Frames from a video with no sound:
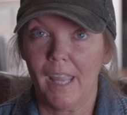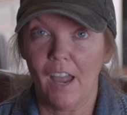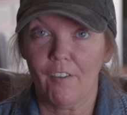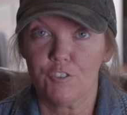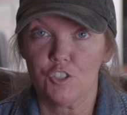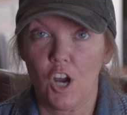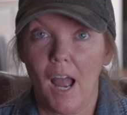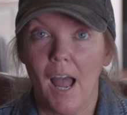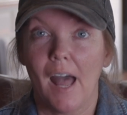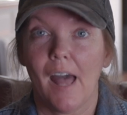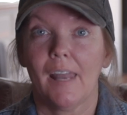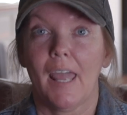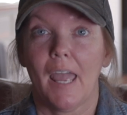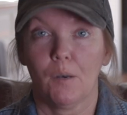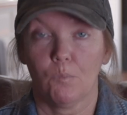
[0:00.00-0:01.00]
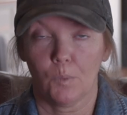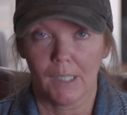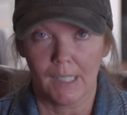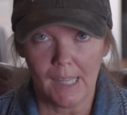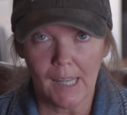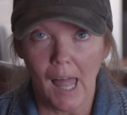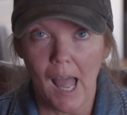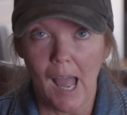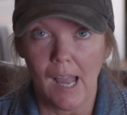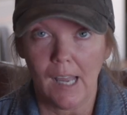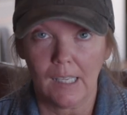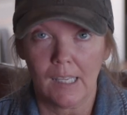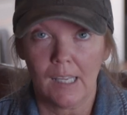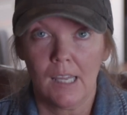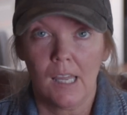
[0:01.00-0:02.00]
have tried and really
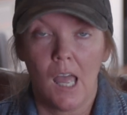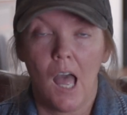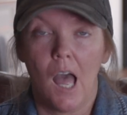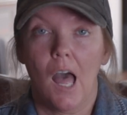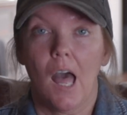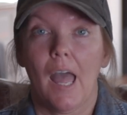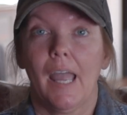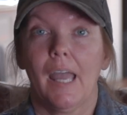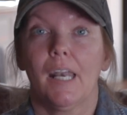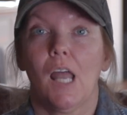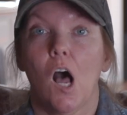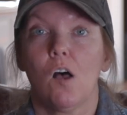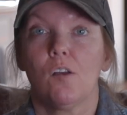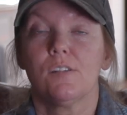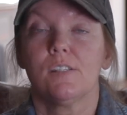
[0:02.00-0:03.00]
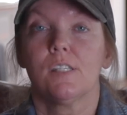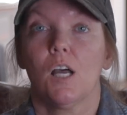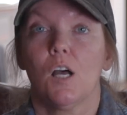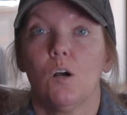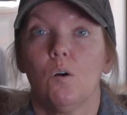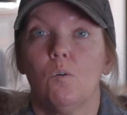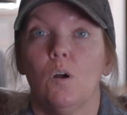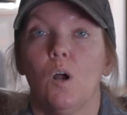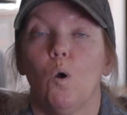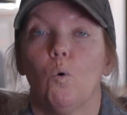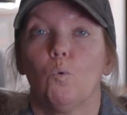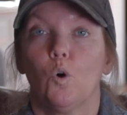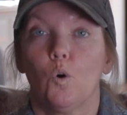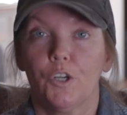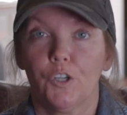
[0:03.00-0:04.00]
like, and also
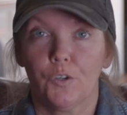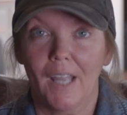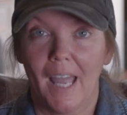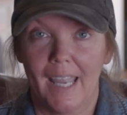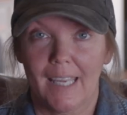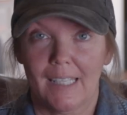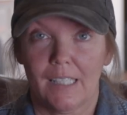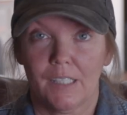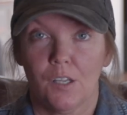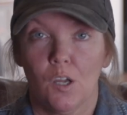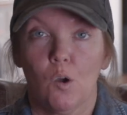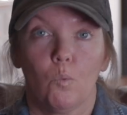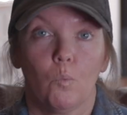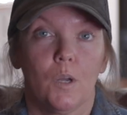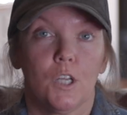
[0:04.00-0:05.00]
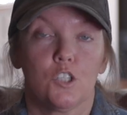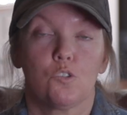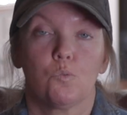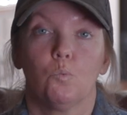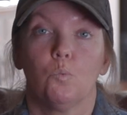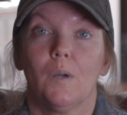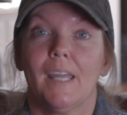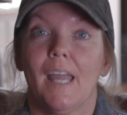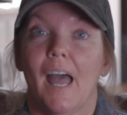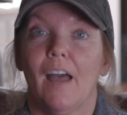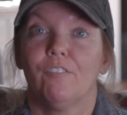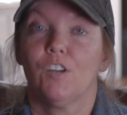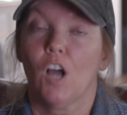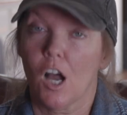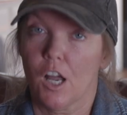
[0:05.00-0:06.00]
Royal Canin, which we
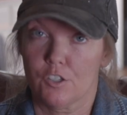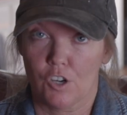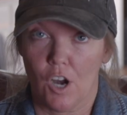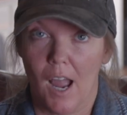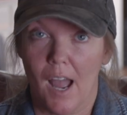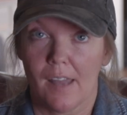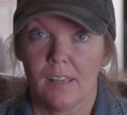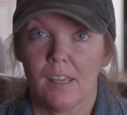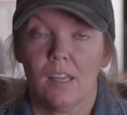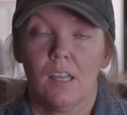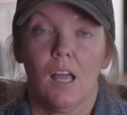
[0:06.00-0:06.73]
have not tried.